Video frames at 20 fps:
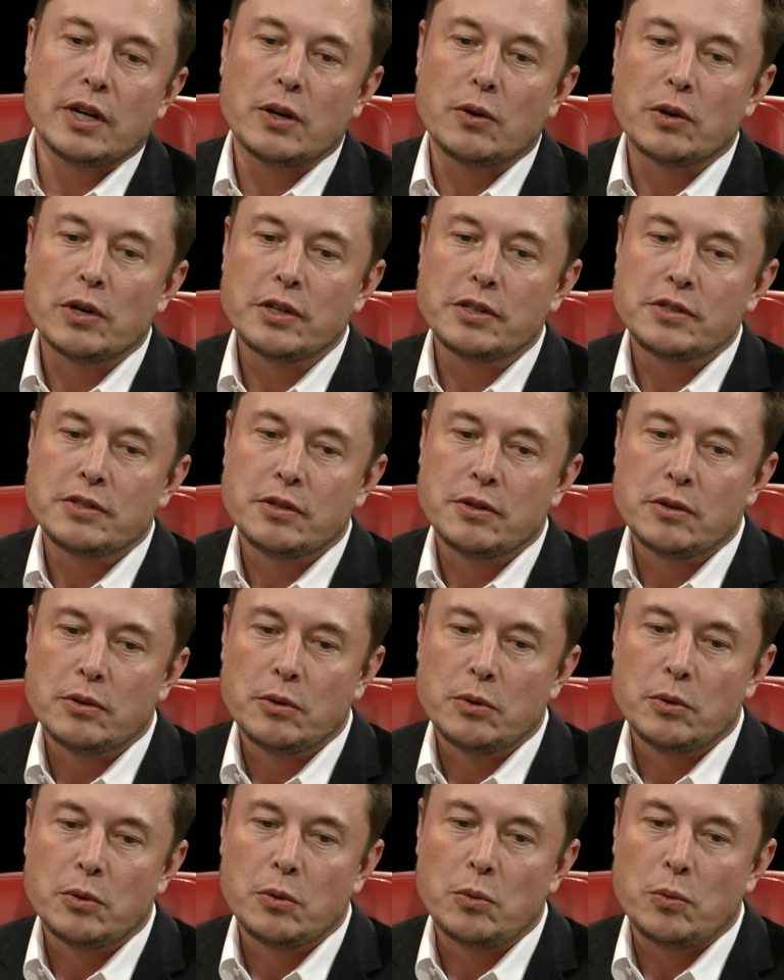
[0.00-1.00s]
In order
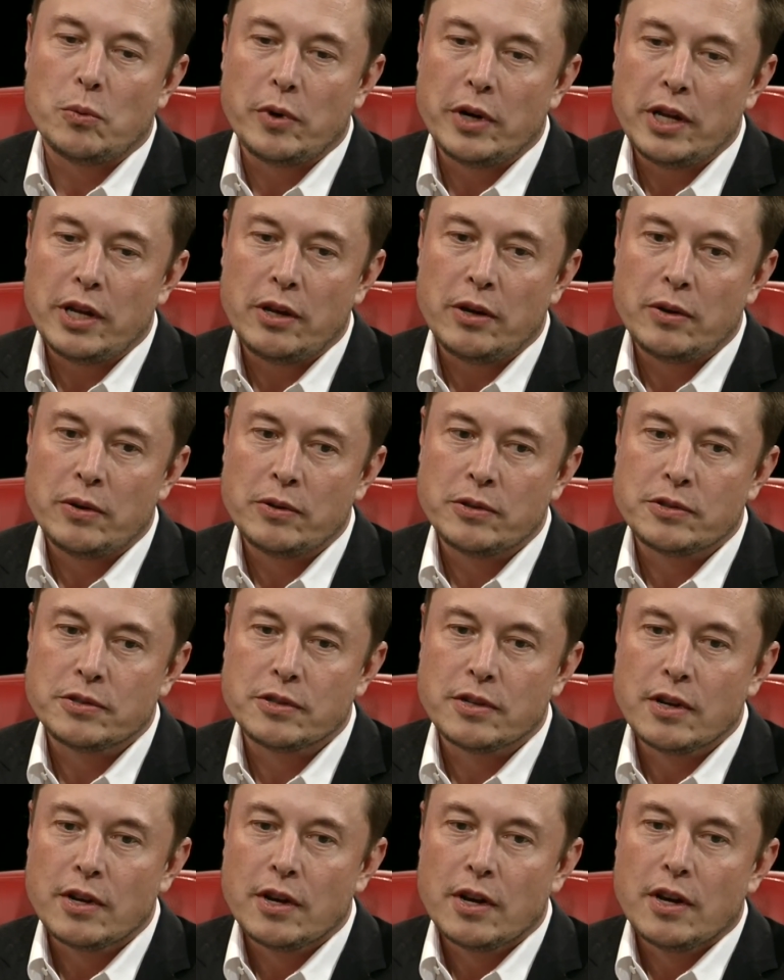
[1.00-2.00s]
to reuse